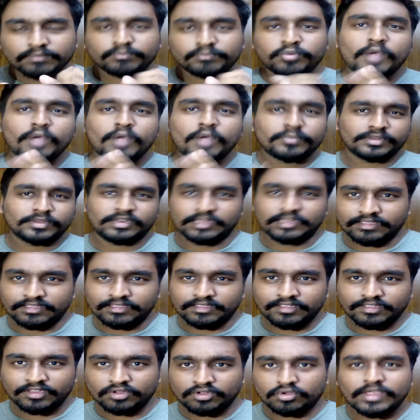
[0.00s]
properly,
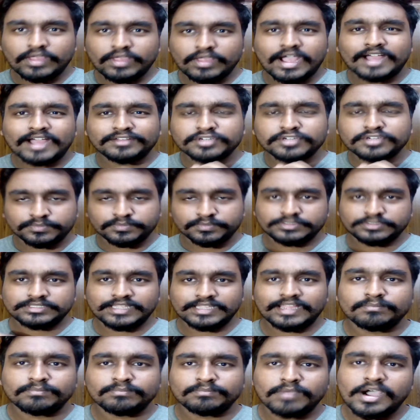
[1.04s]
the
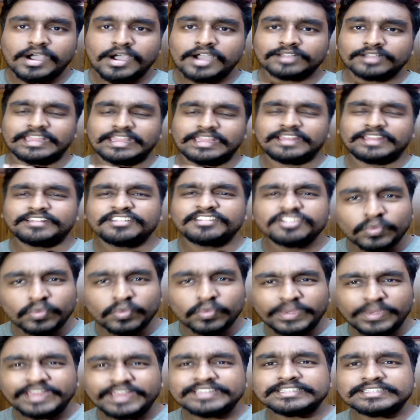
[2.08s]
100% mark they
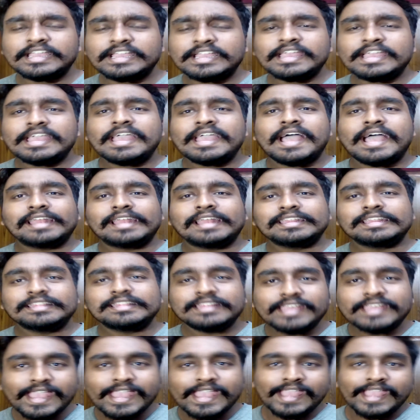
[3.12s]
didn't read, and in
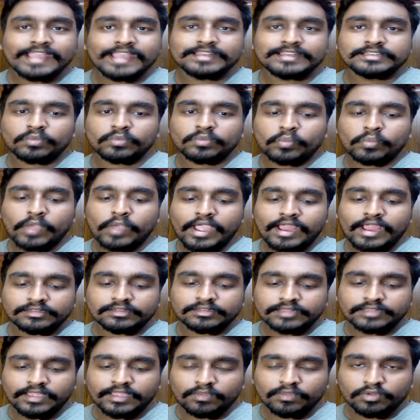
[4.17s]
the end
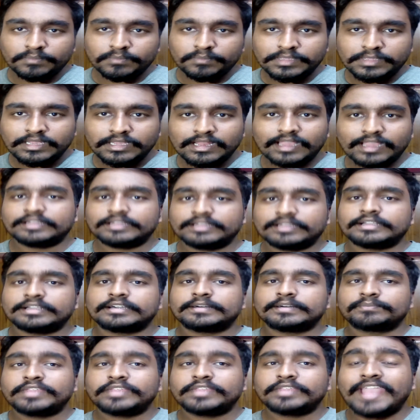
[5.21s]
where there will be like
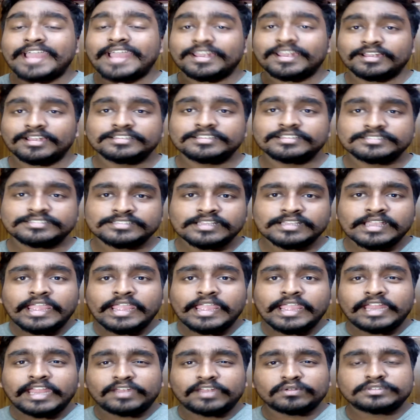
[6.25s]
a catalyst,
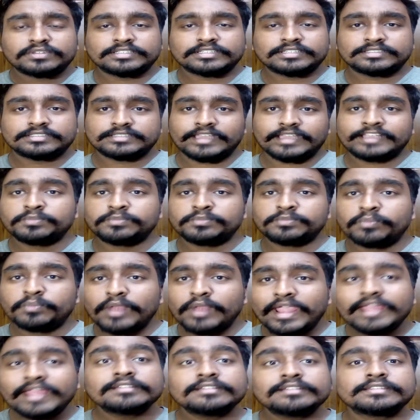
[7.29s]
it will just
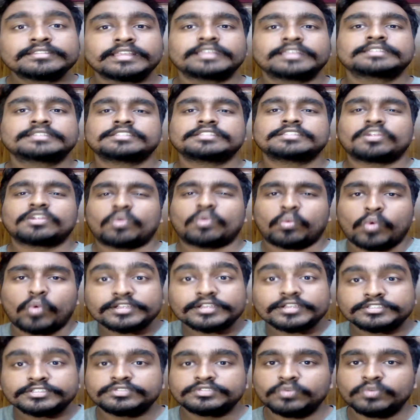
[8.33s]
explain things in a
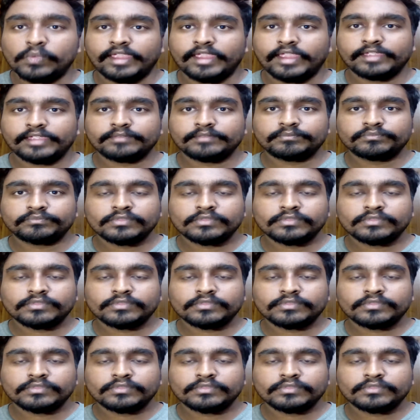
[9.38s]
rushed way,